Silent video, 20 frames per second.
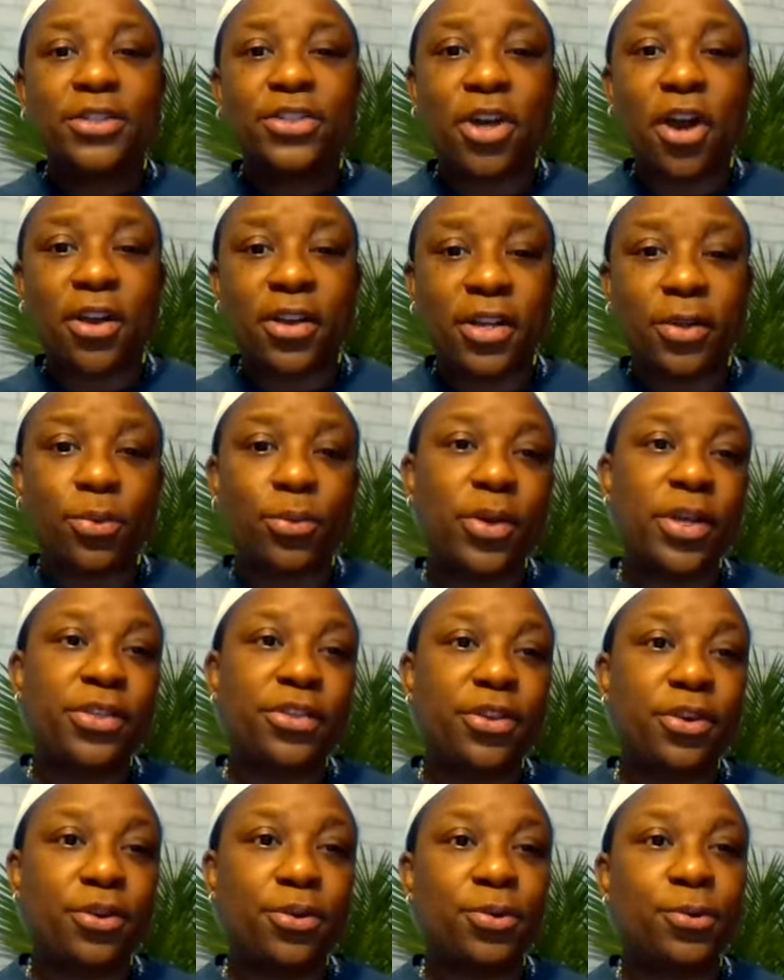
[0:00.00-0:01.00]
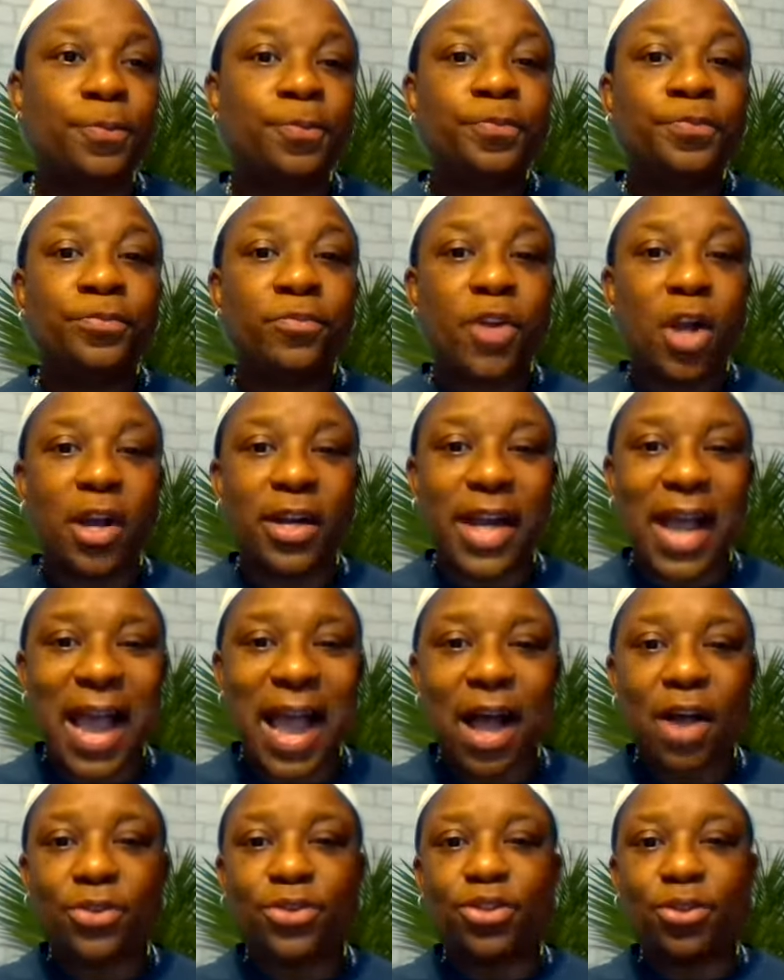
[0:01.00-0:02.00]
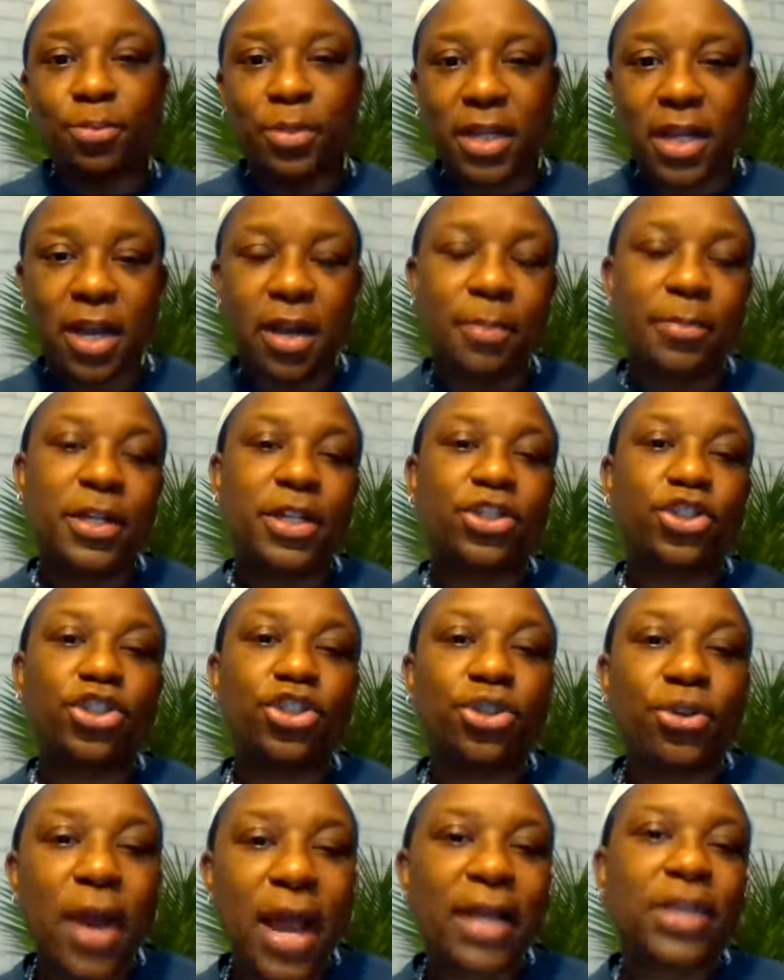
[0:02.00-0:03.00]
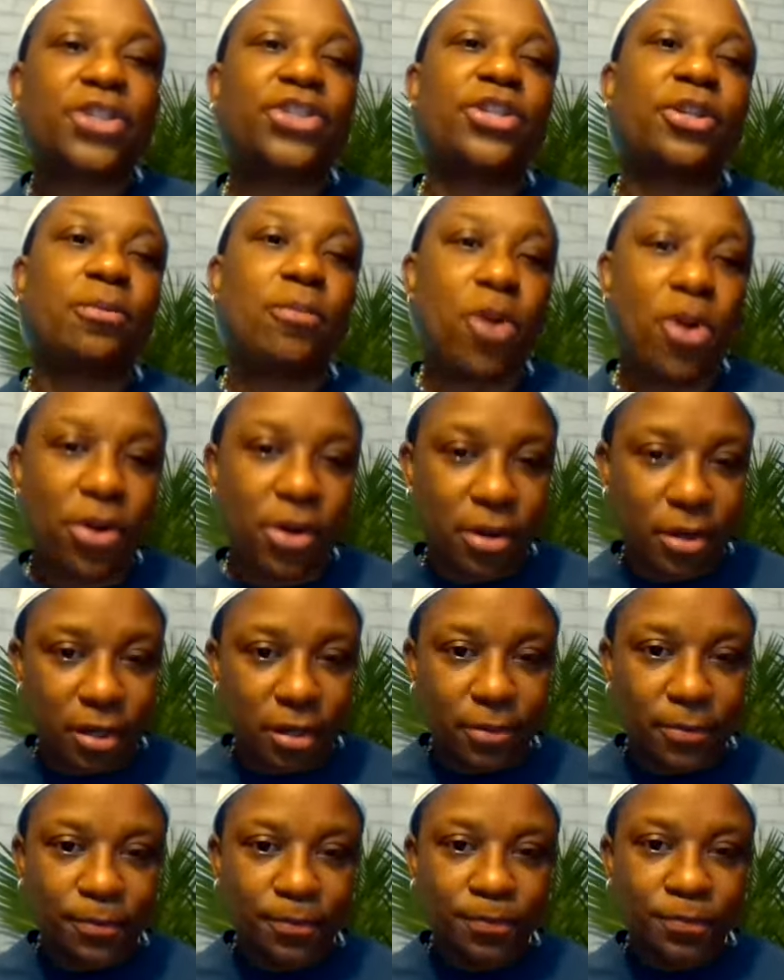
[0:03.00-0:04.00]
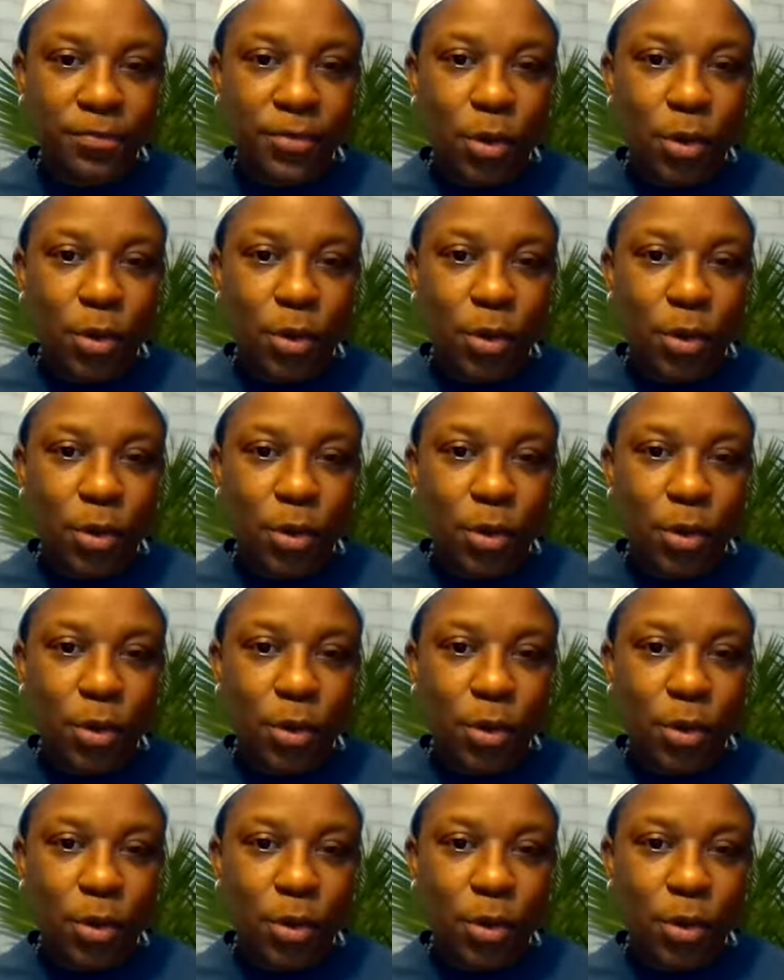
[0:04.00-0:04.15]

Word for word: talking with you on how to become an attraction marketer,